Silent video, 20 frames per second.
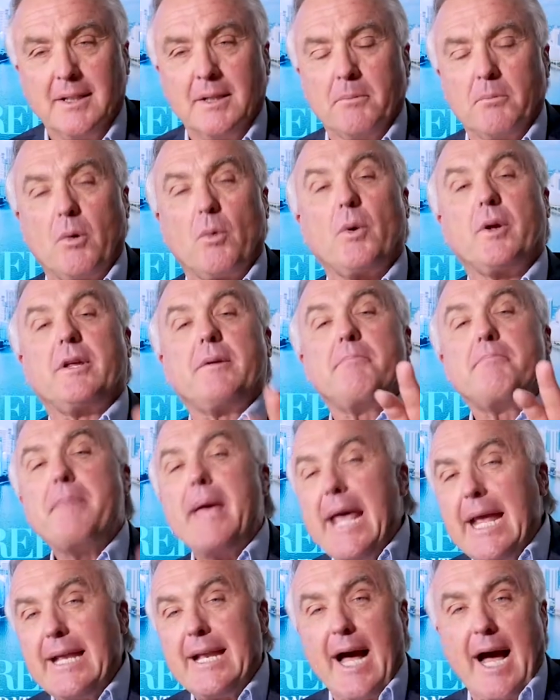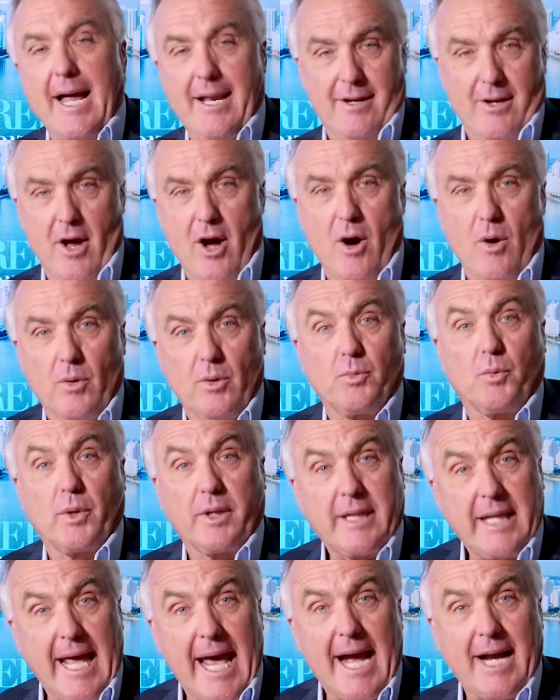But what you may not know is what
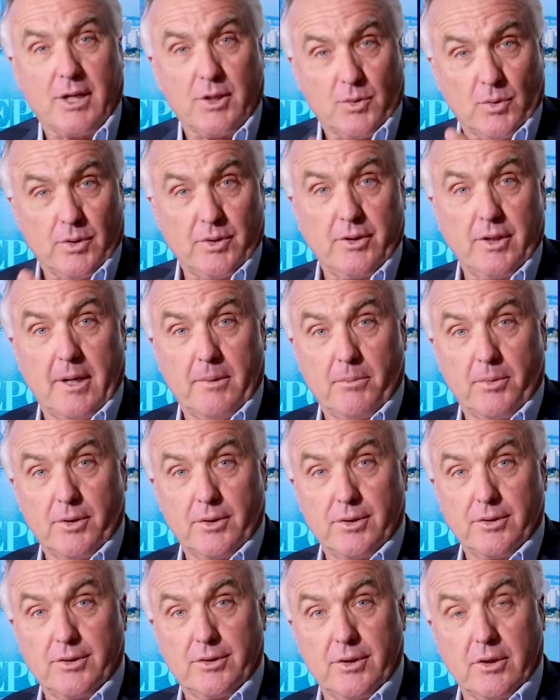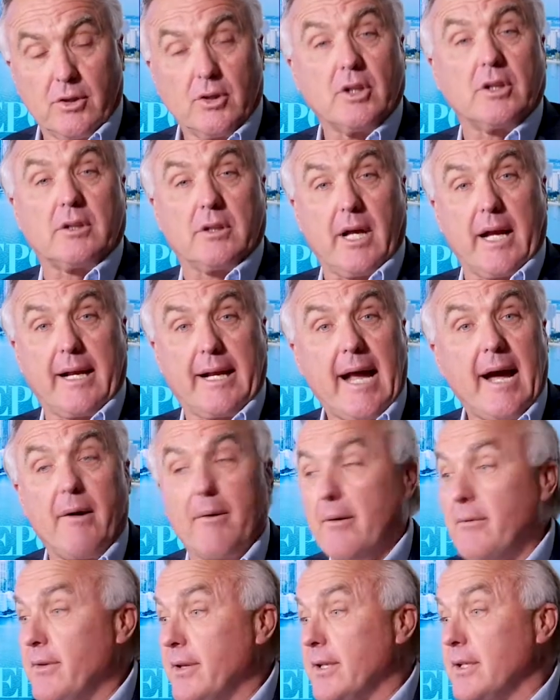the actual numbers look like, how
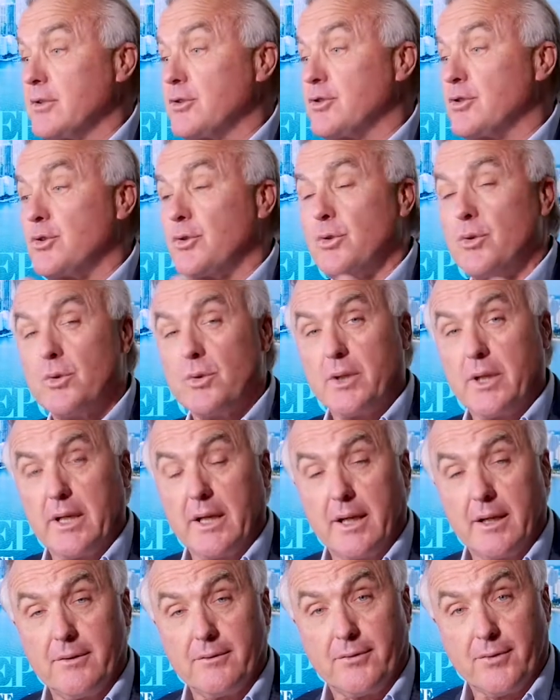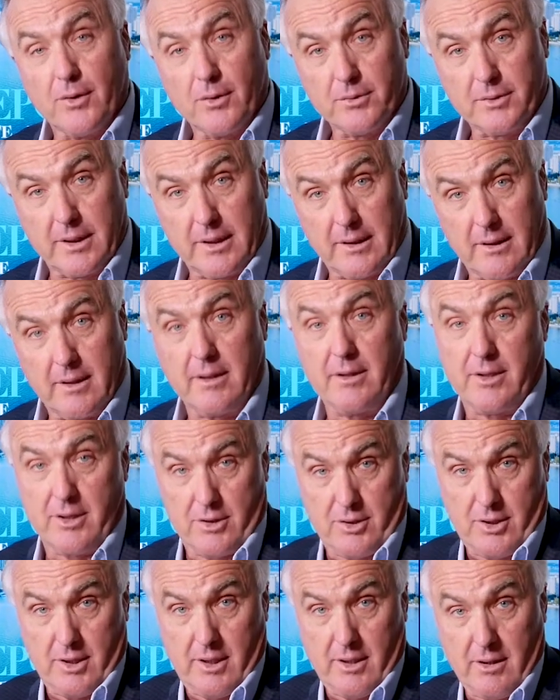everything is truly unfolding
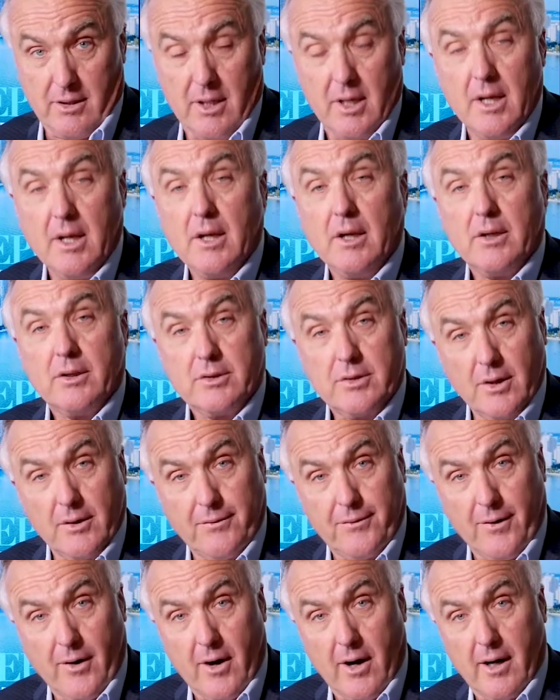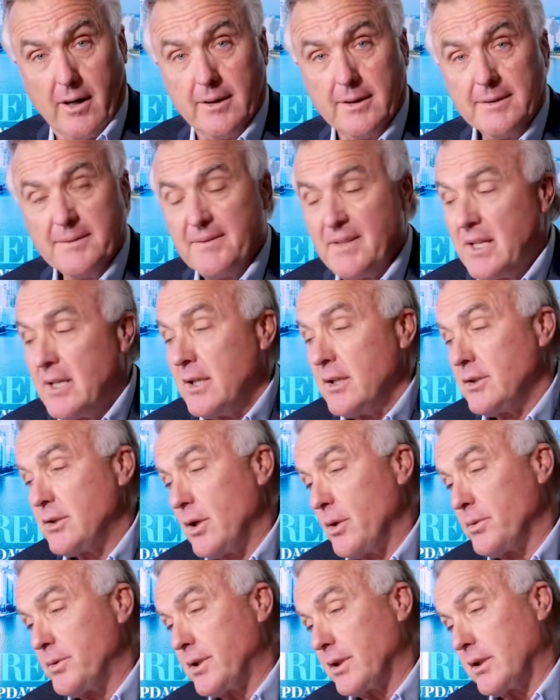this year so far. So
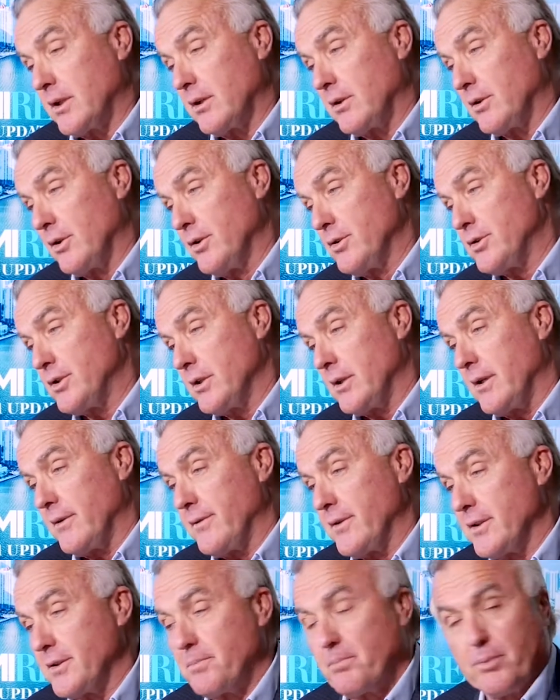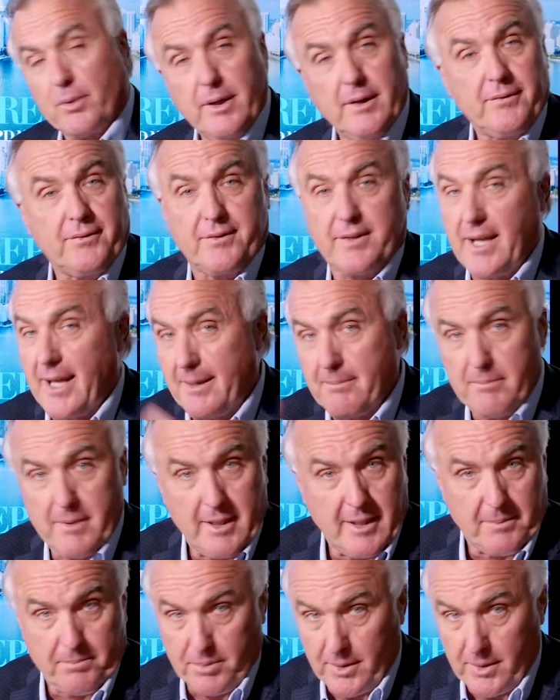at the conclusion of this brief 10-minute